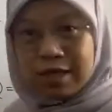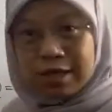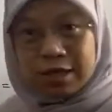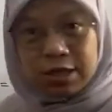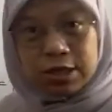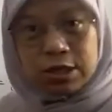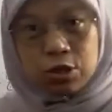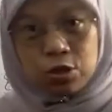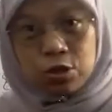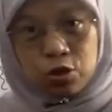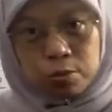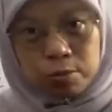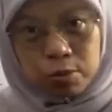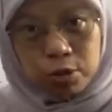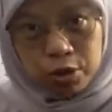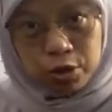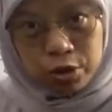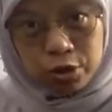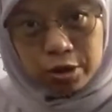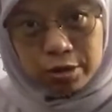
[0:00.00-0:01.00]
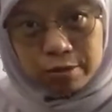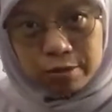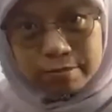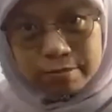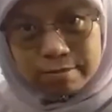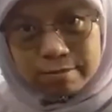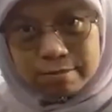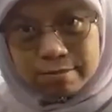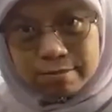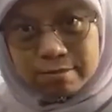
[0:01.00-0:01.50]
this is a group or not.
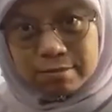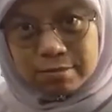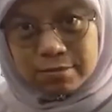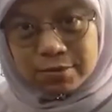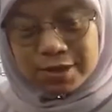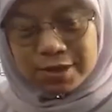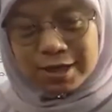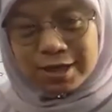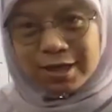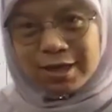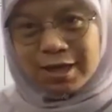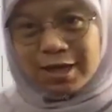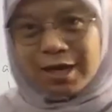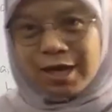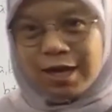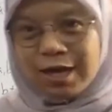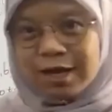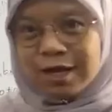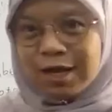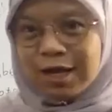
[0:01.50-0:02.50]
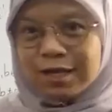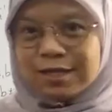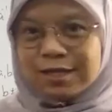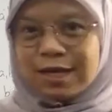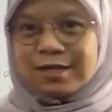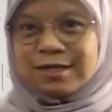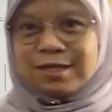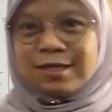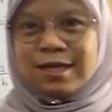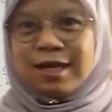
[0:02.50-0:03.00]
Okay, as
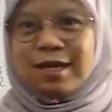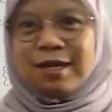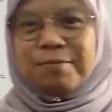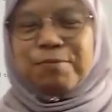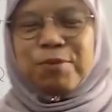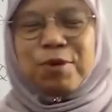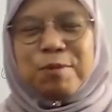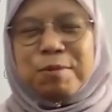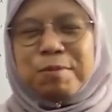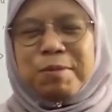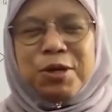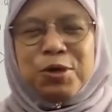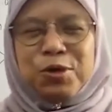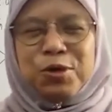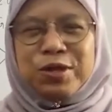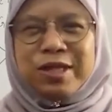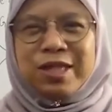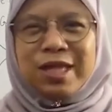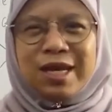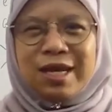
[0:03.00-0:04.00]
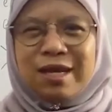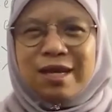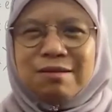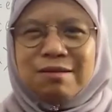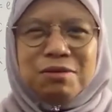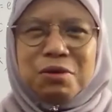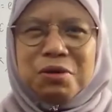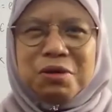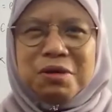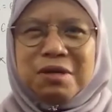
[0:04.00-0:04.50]
I said, probably you
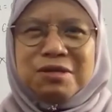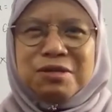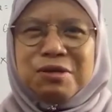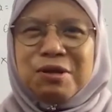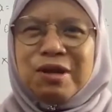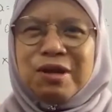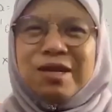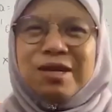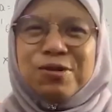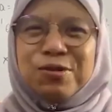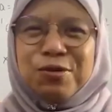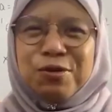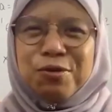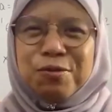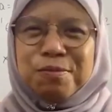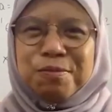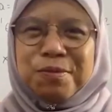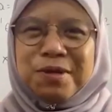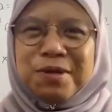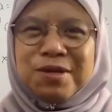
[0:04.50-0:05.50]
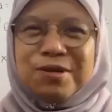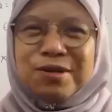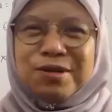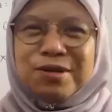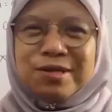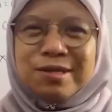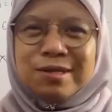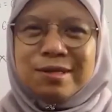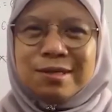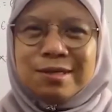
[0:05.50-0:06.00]
think no, it's not a group
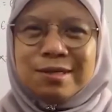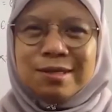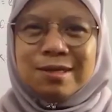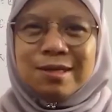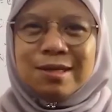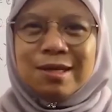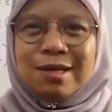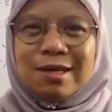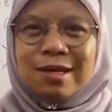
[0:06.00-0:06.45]
because